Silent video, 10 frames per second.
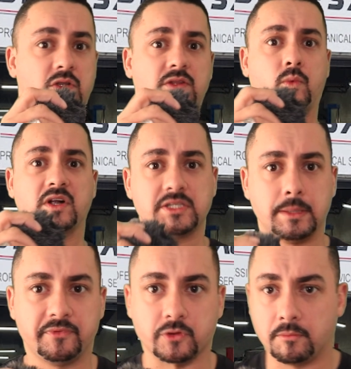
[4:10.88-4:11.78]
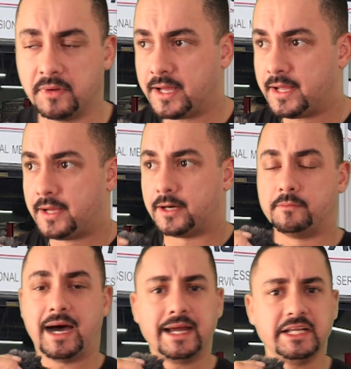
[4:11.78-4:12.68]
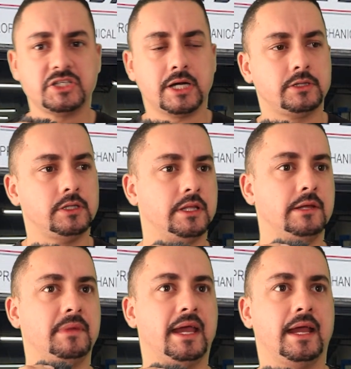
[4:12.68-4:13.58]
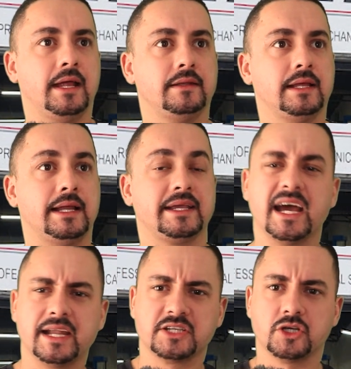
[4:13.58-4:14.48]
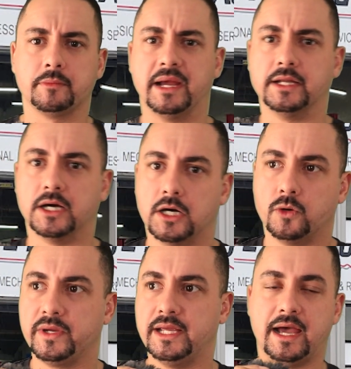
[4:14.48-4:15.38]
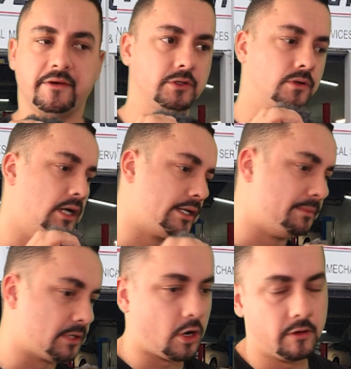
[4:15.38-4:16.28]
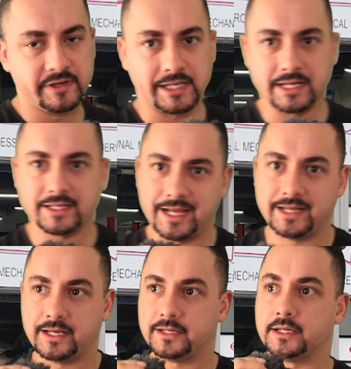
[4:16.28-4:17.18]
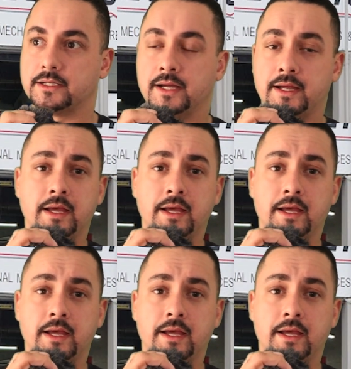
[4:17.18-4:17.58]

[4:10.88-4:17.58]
got the WhatsApp from. Um, I reached out to them and they're like, yeah, no, sorry, man. Uh, we have to uh, keep the car overnight and, and, and.